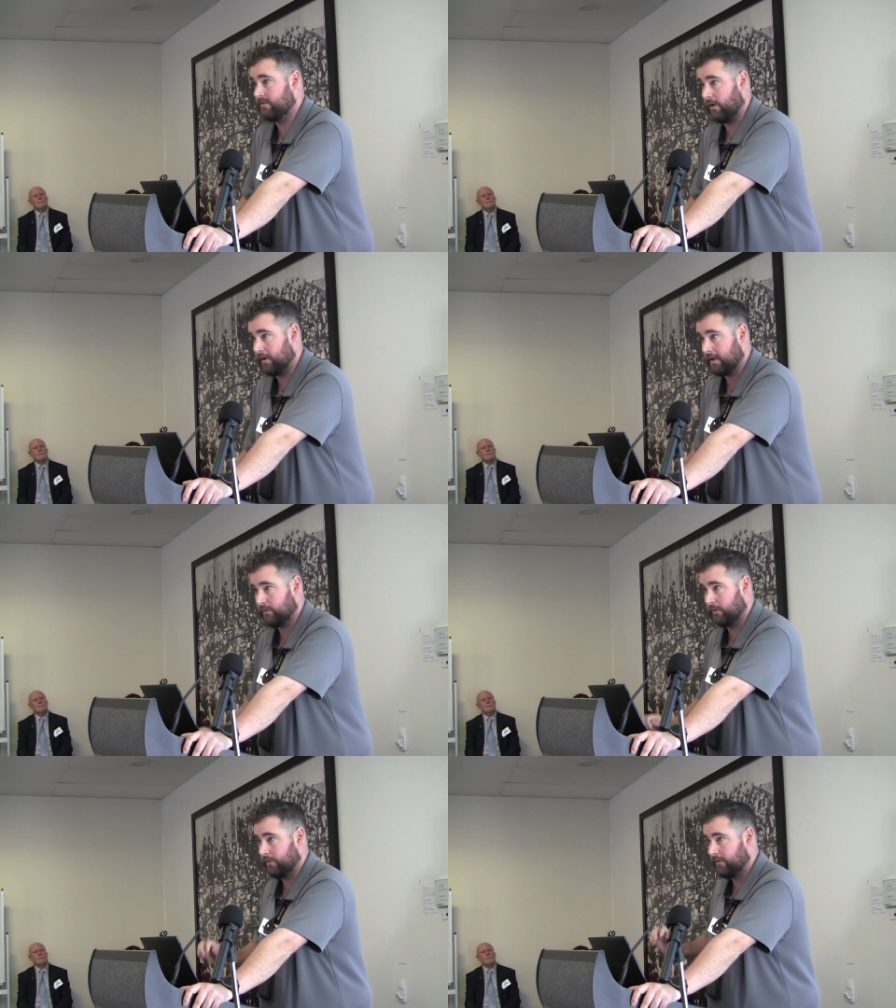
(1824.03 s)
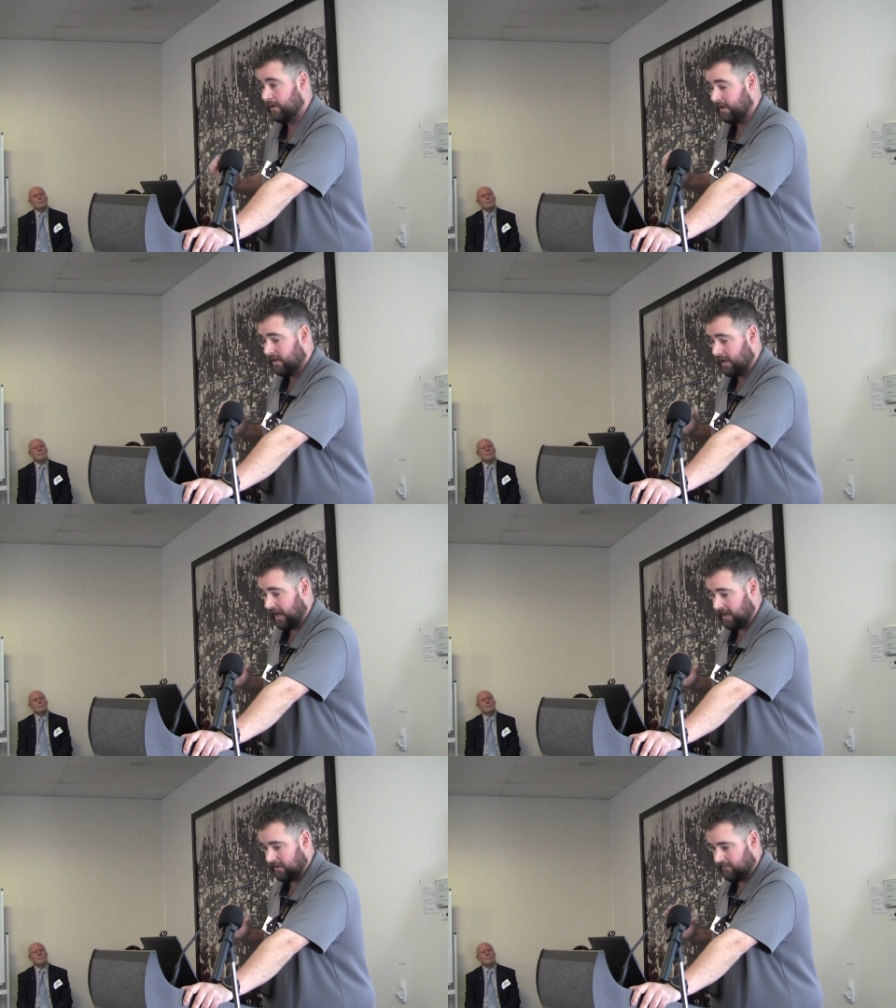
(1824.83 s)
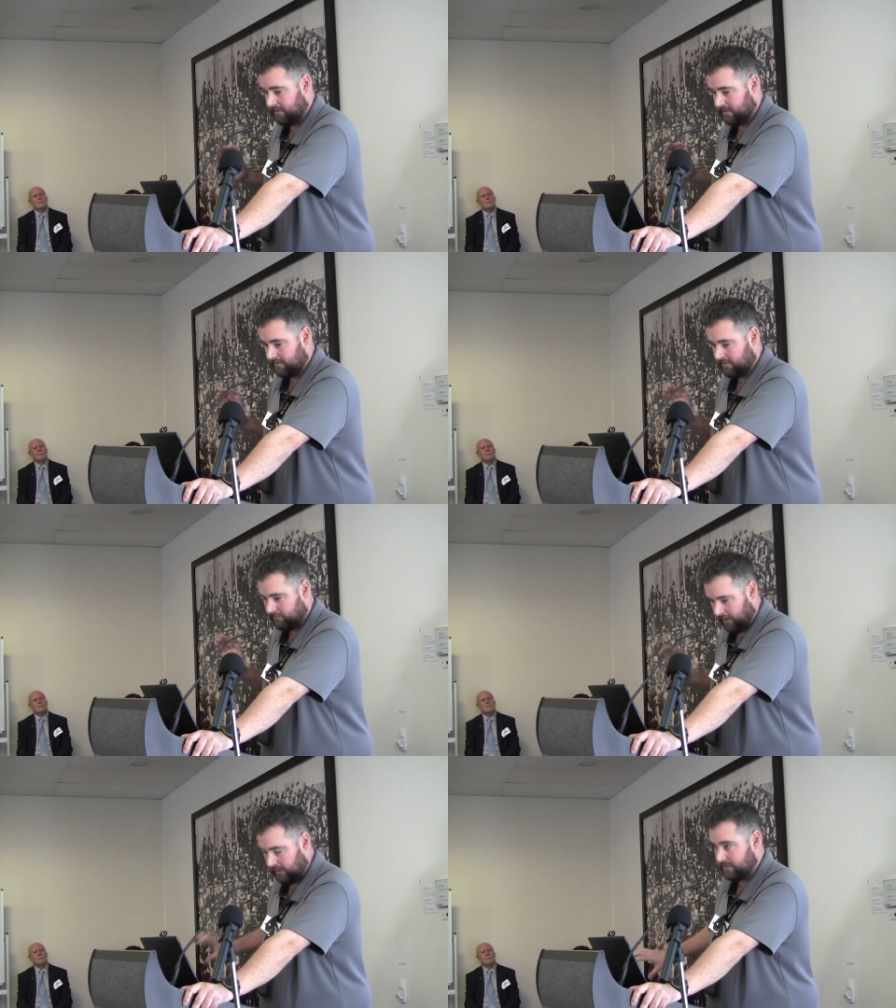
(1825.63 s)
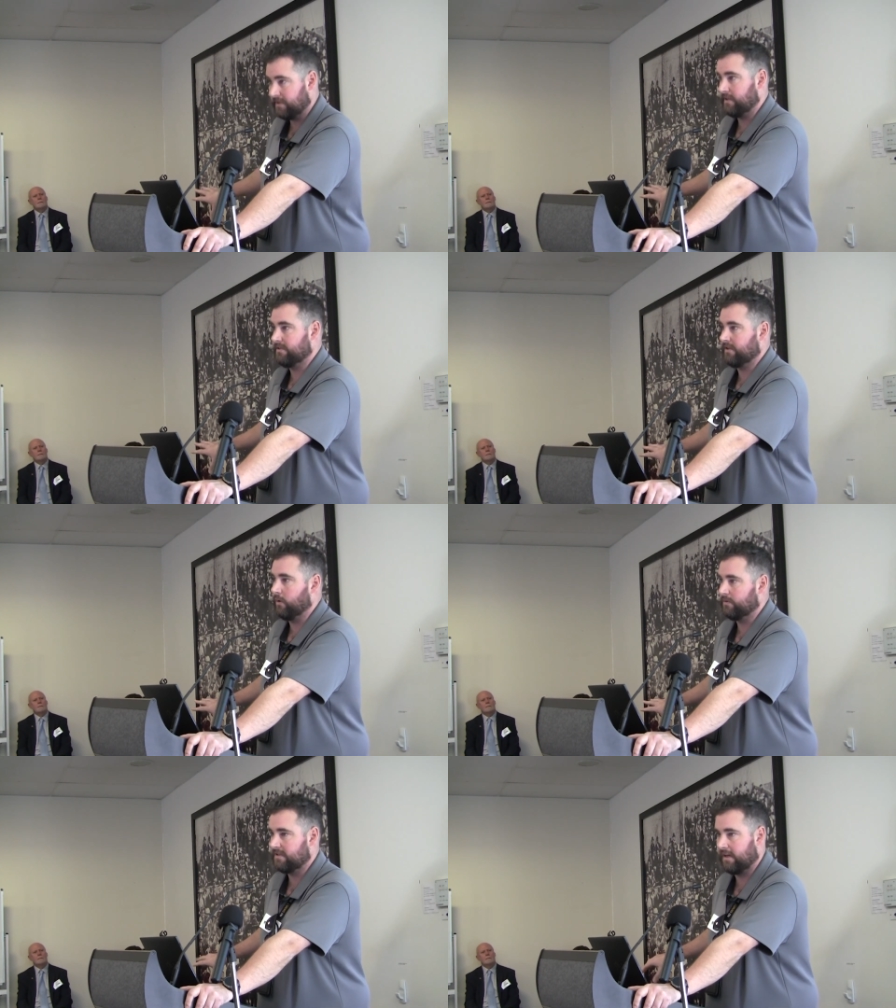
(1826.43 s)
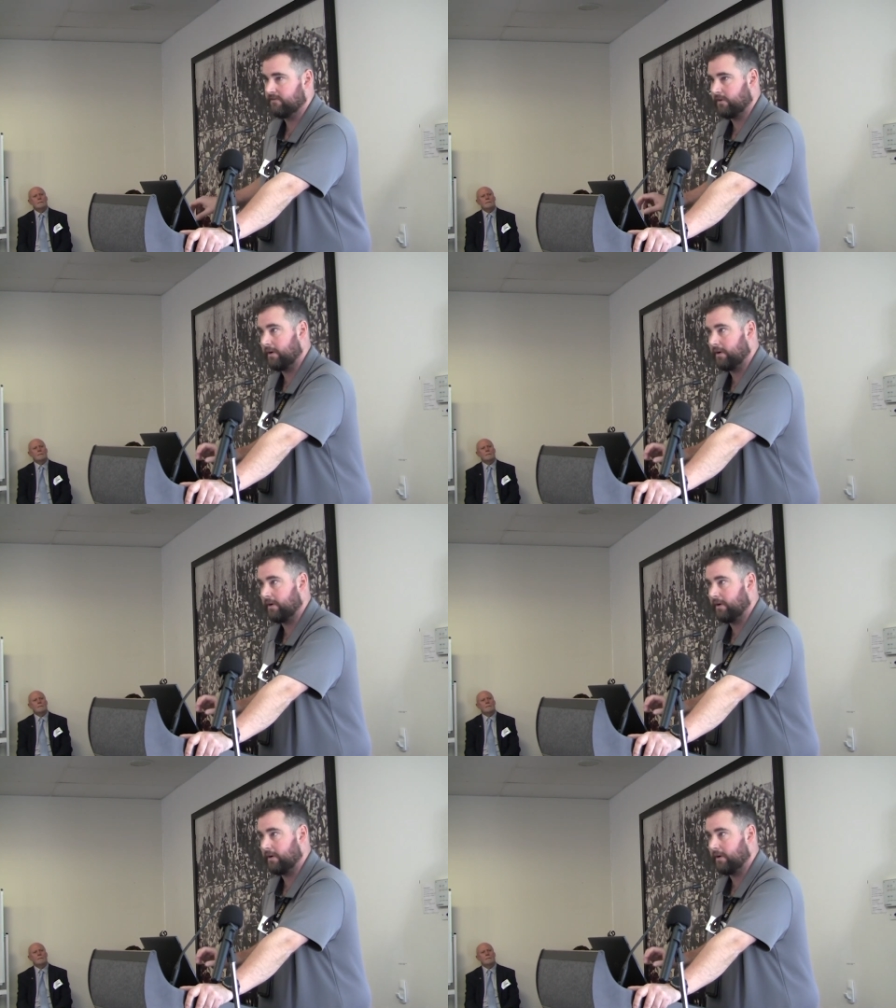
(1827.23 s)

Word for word: Don't include any of the failing to consult stuff.